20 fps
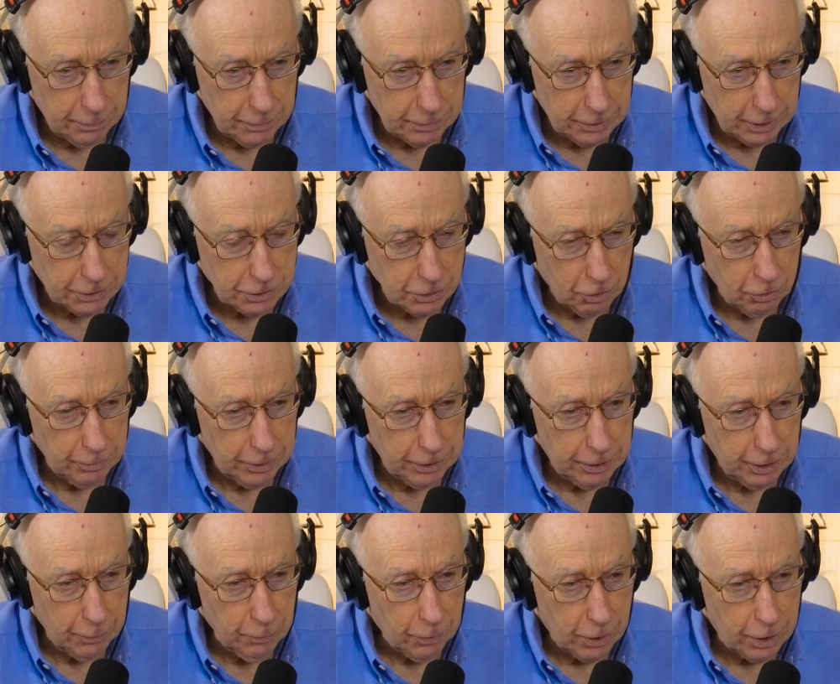They told me
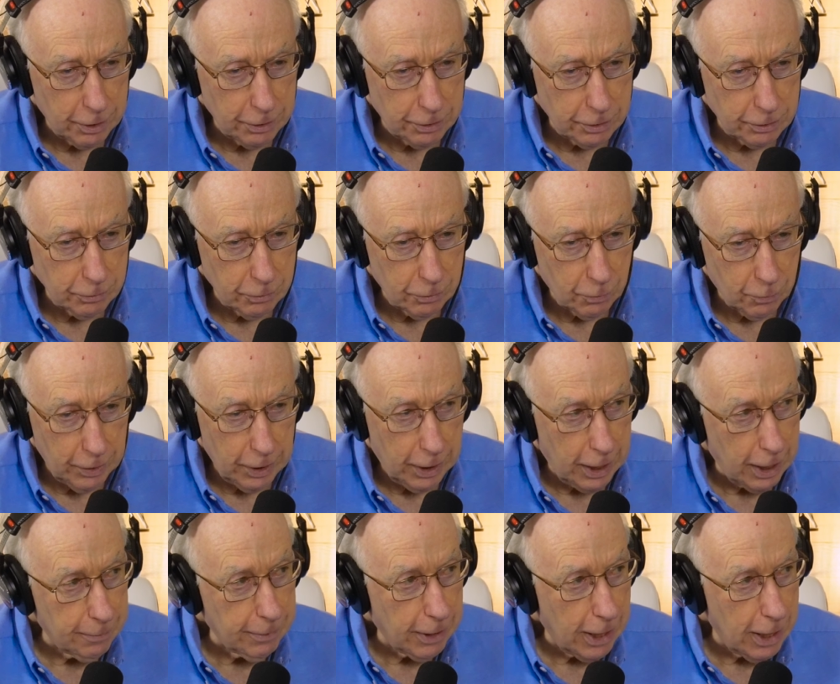they wanted to
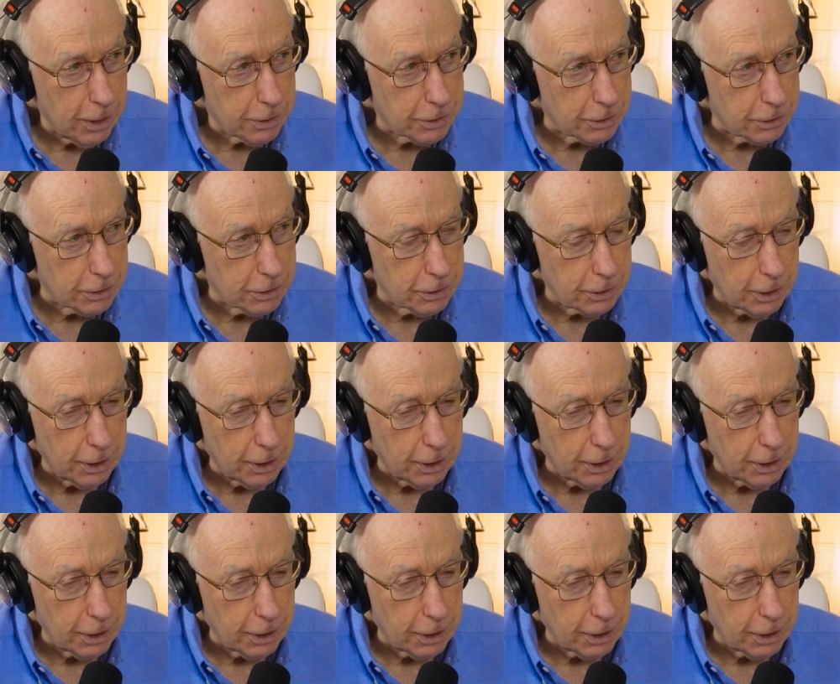rehab houses,